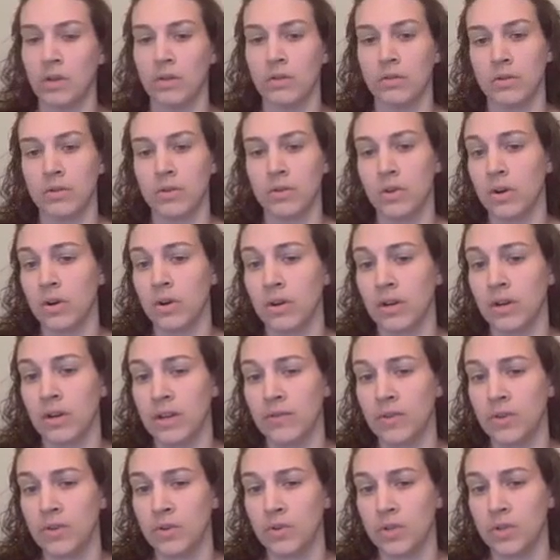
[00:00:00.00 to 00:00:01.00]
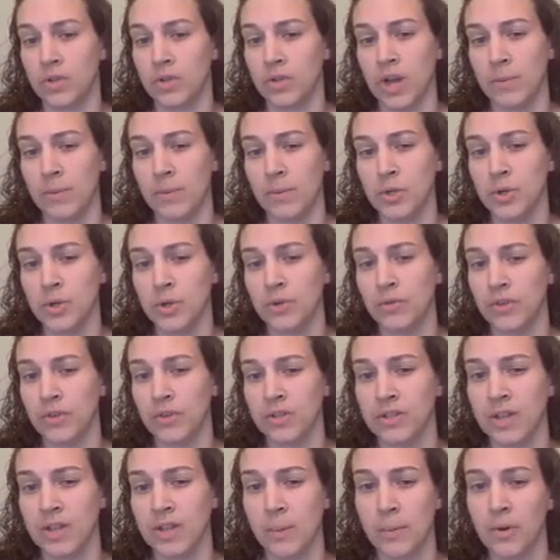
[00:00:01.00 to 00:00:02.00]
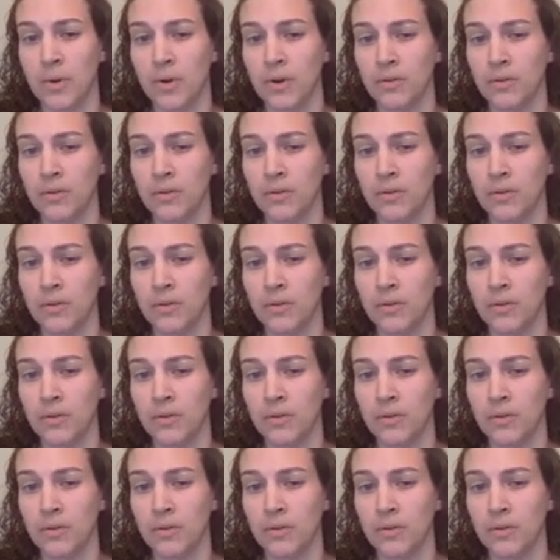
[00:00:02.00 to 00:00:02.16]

you can even do the geometry over the summer